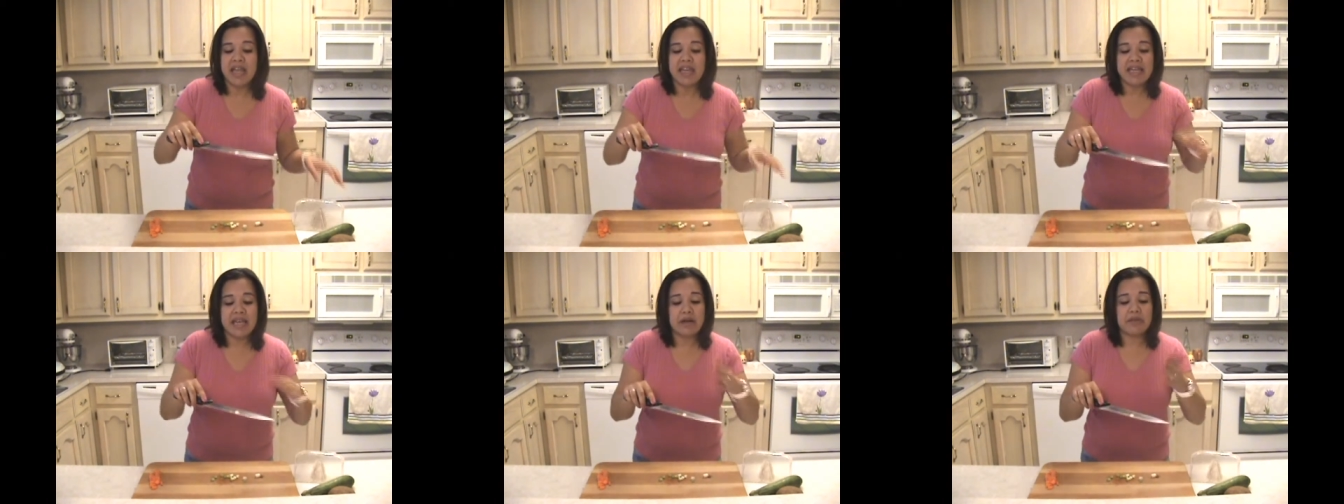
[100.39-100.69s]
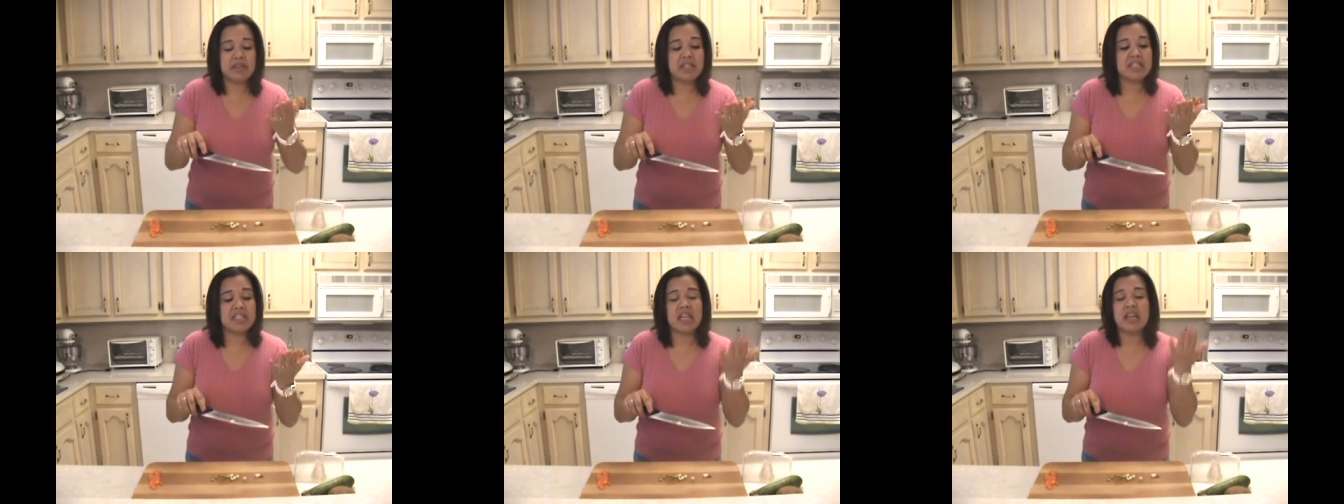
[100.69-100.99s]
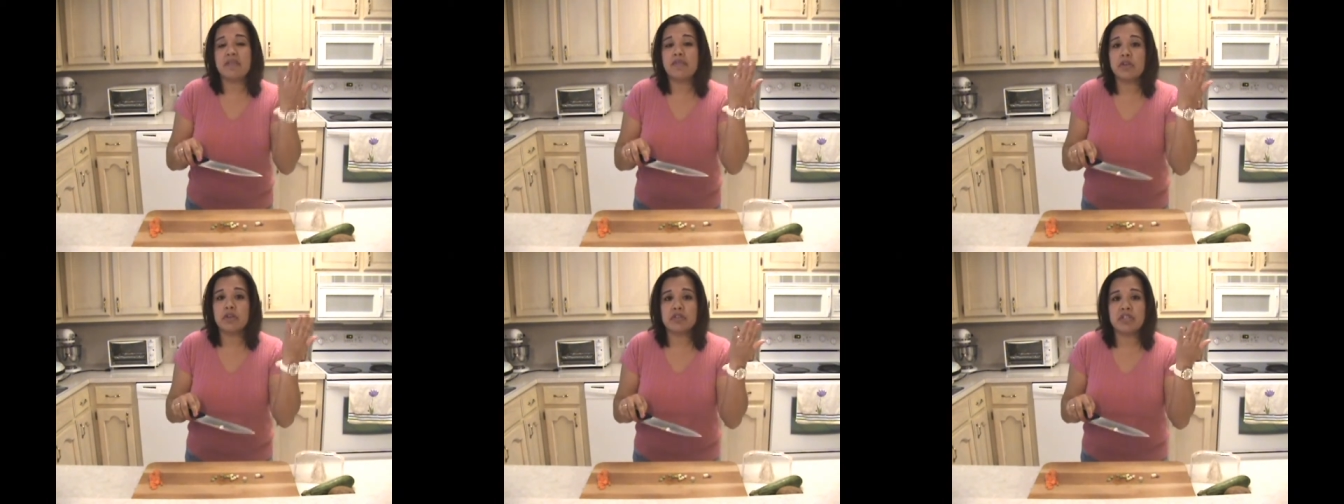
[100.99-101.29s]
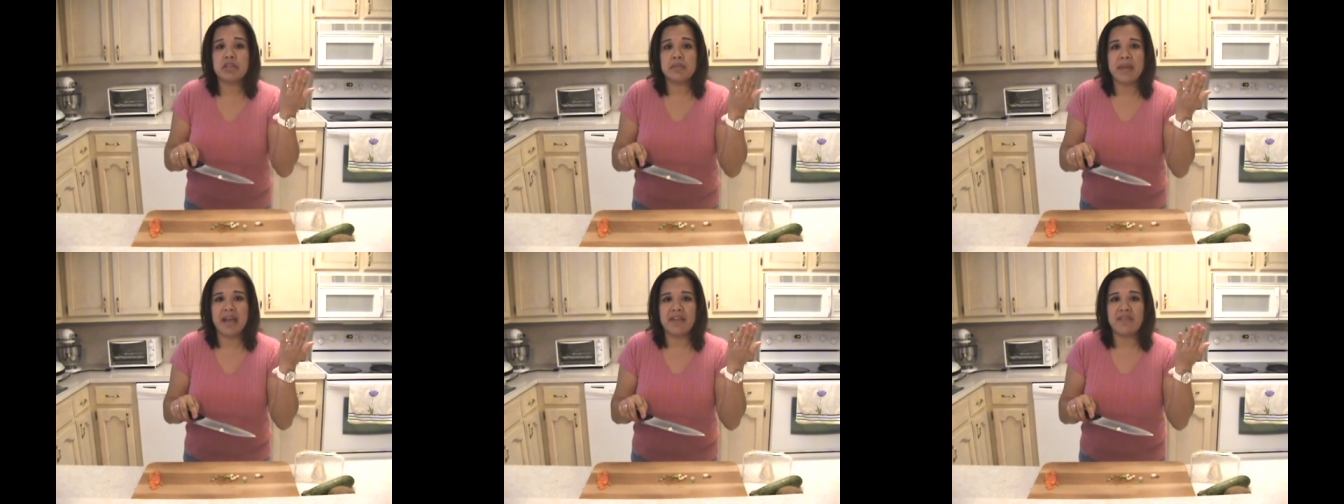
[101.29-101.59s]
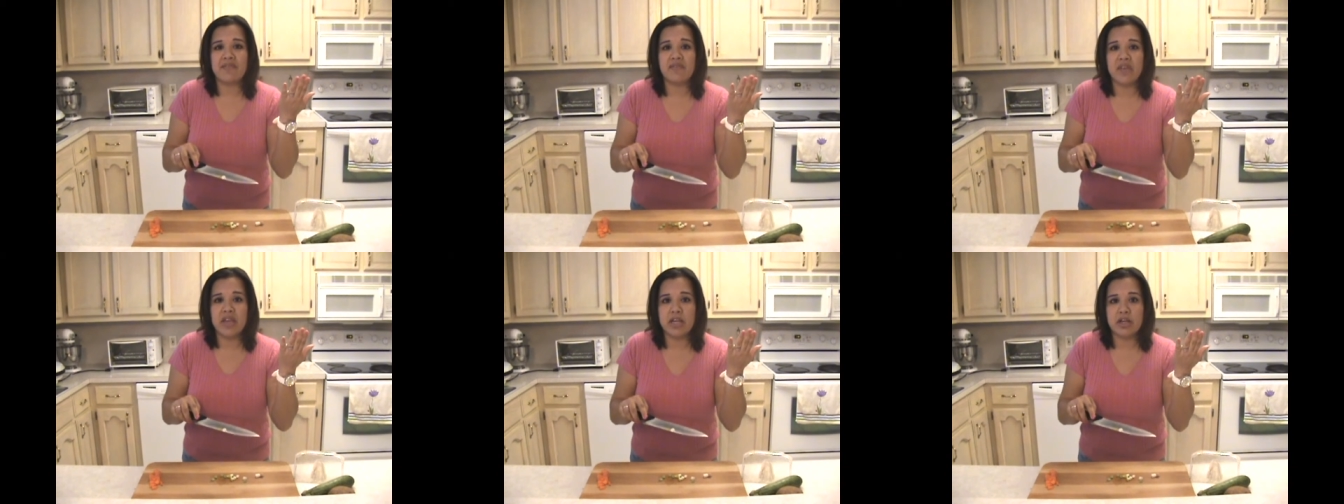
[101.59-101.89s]
Now, instead of using my
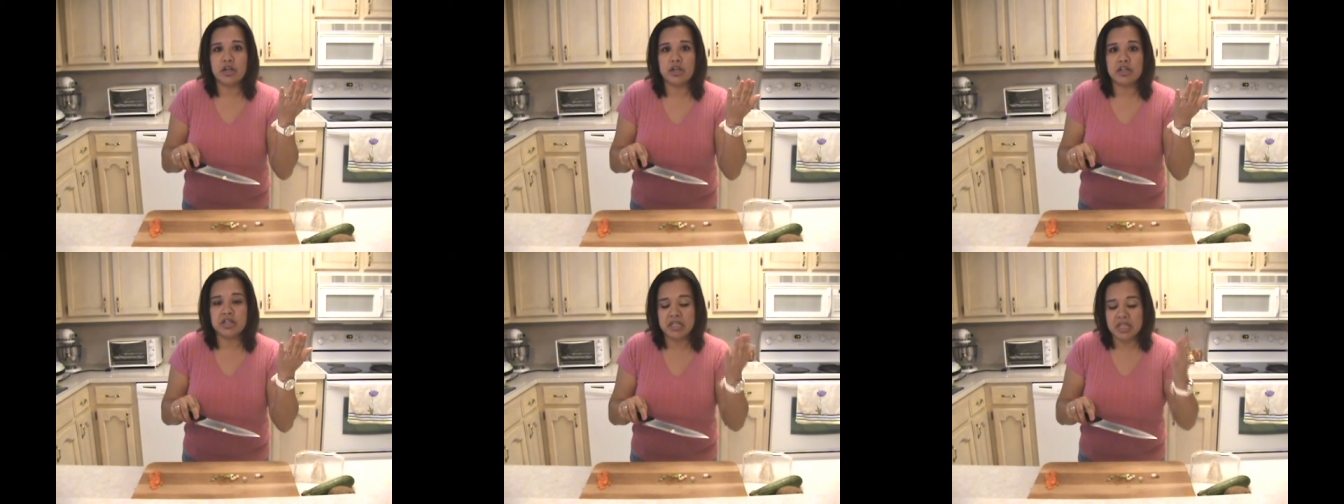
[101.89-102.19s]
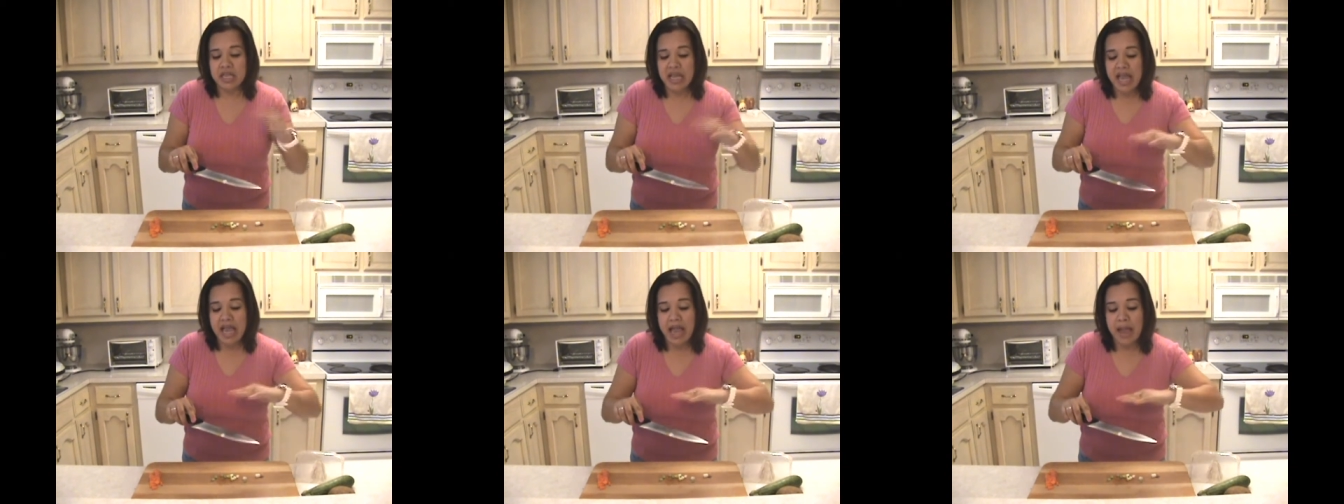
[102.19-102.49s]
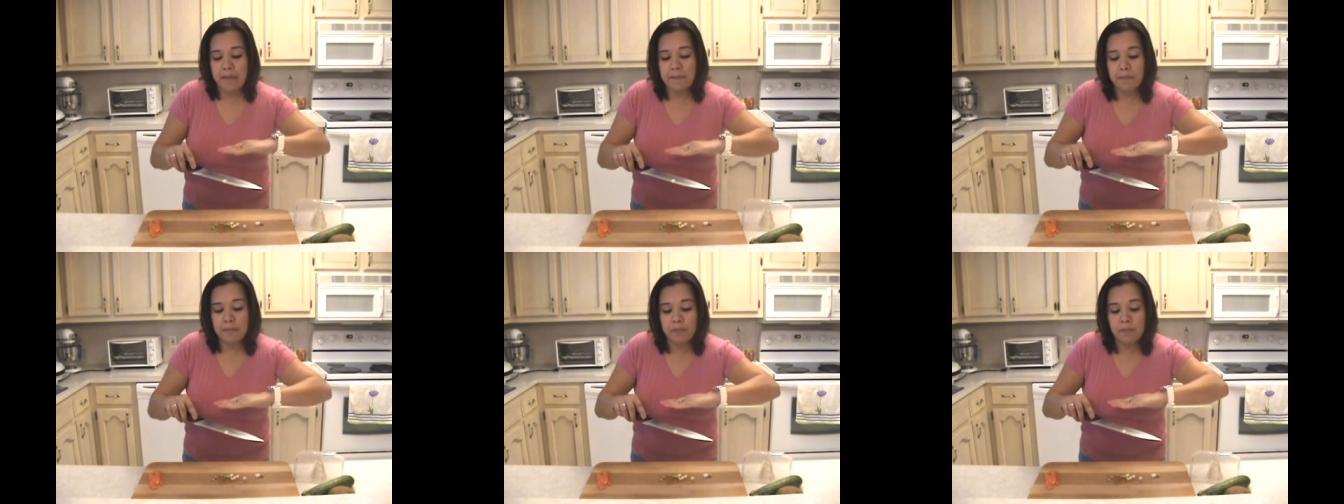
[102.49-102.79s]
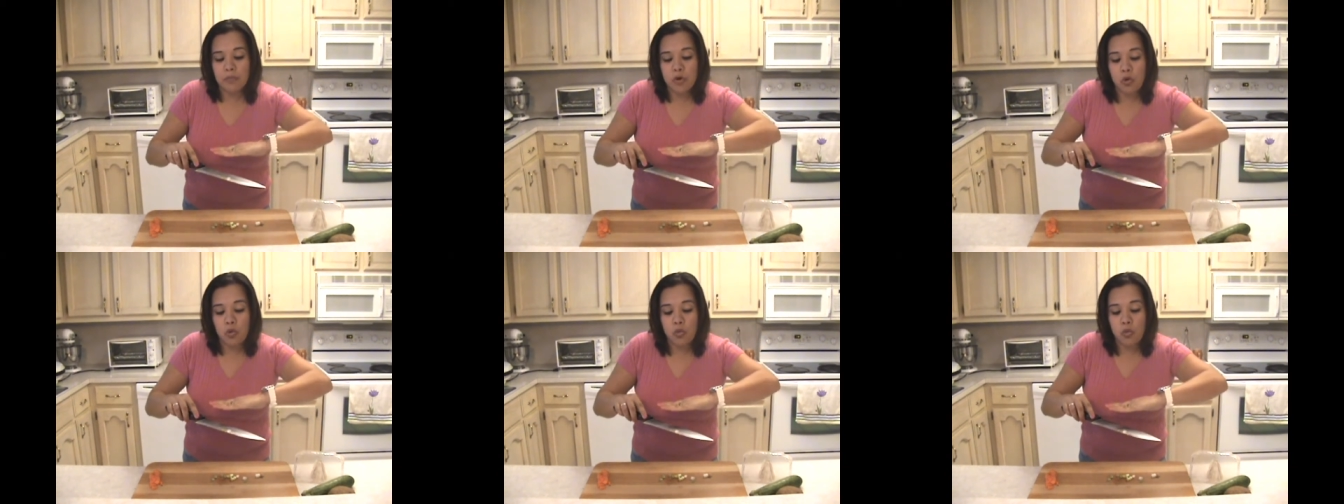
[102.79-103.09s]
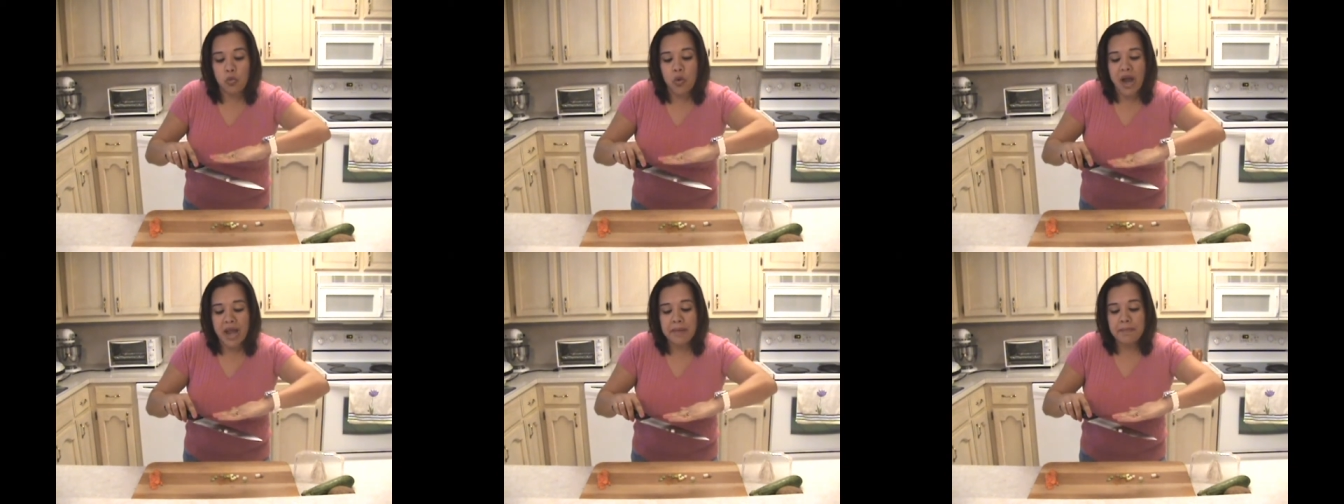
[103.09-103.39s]
fingers
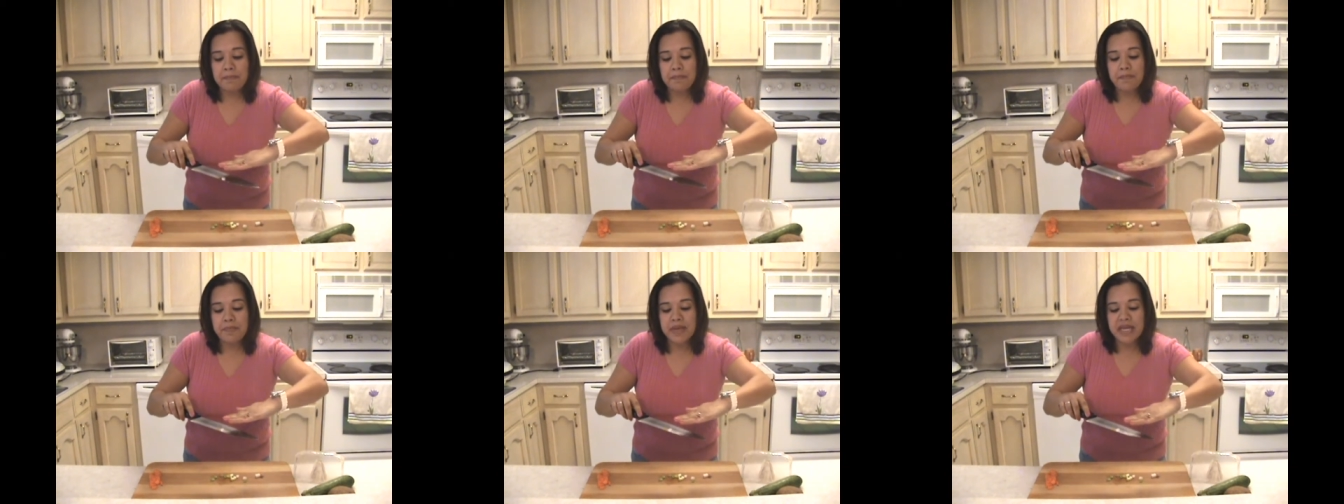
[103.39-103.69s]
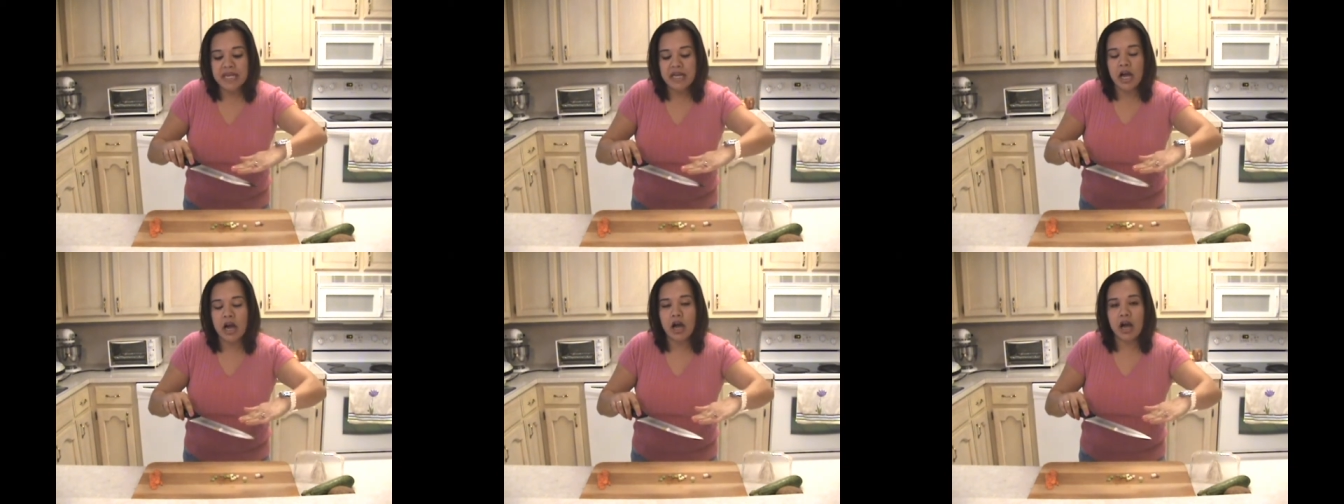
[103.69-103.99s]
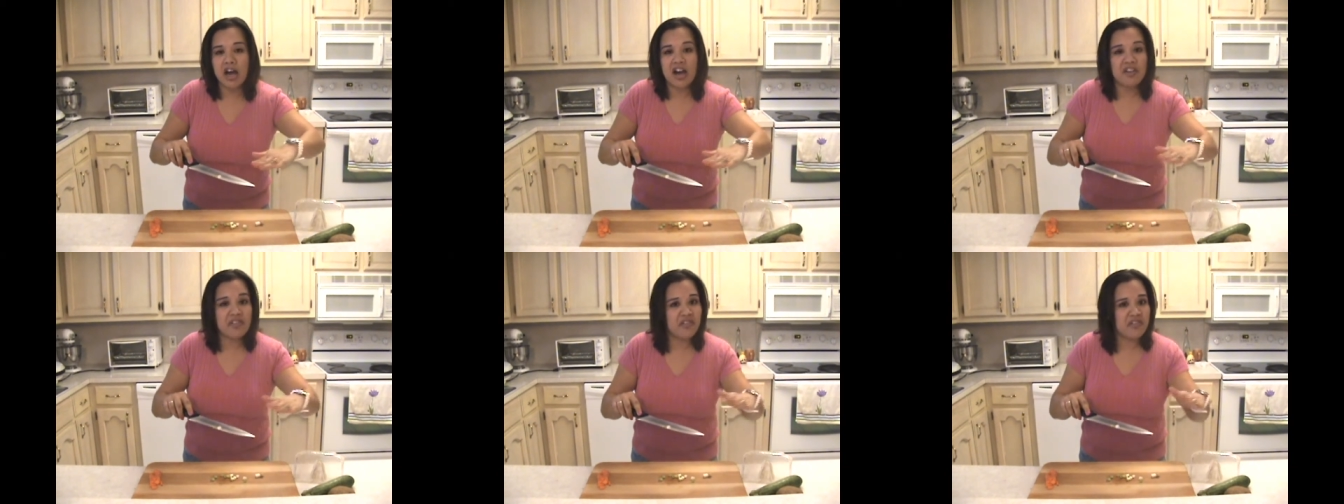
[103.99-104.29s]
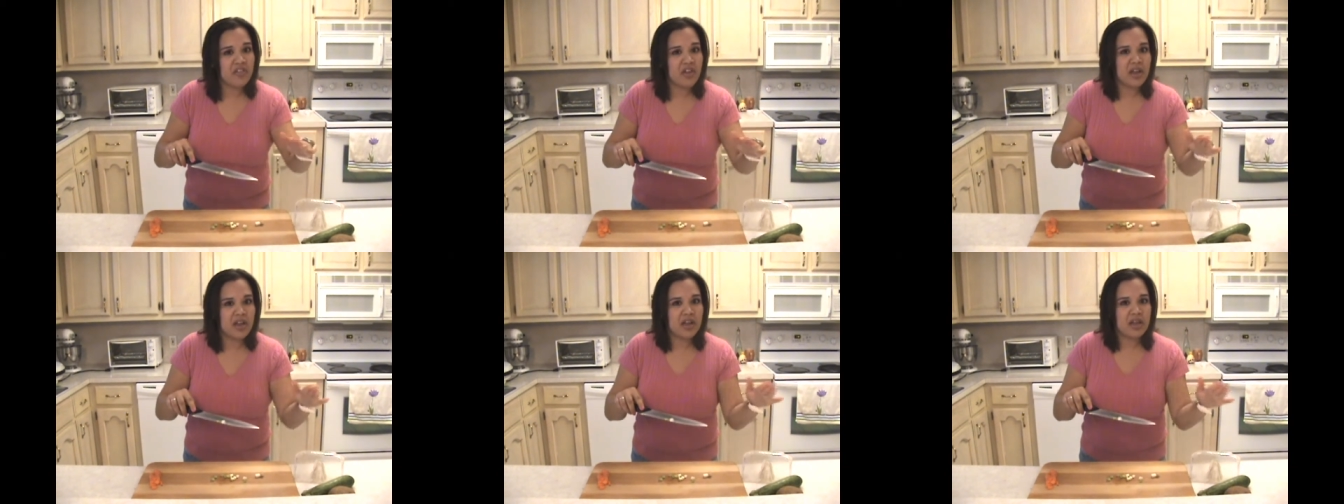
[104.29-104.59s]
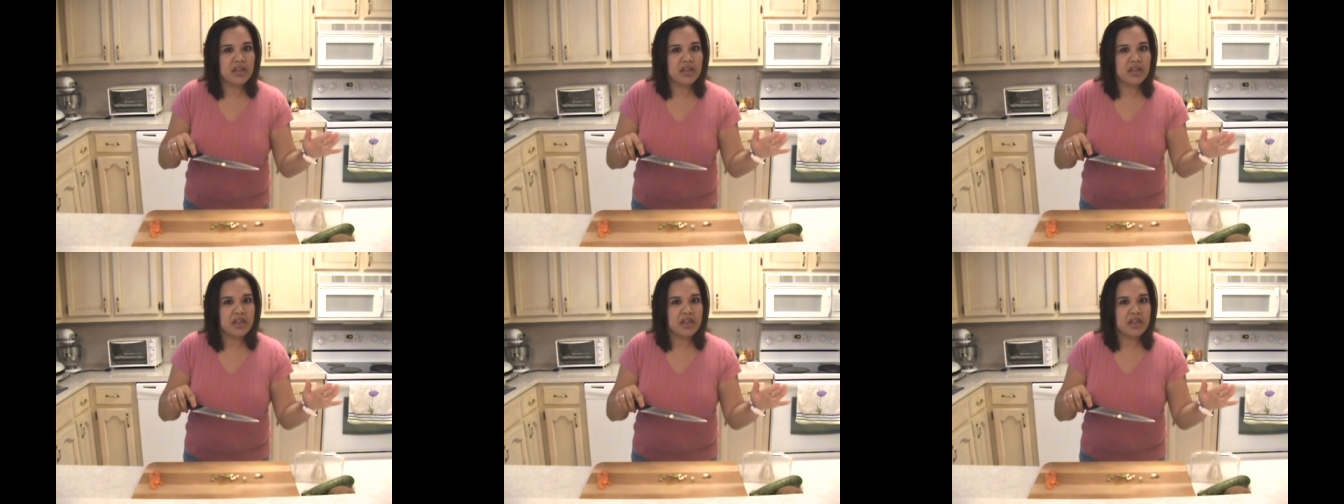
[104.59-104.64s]
and wiping off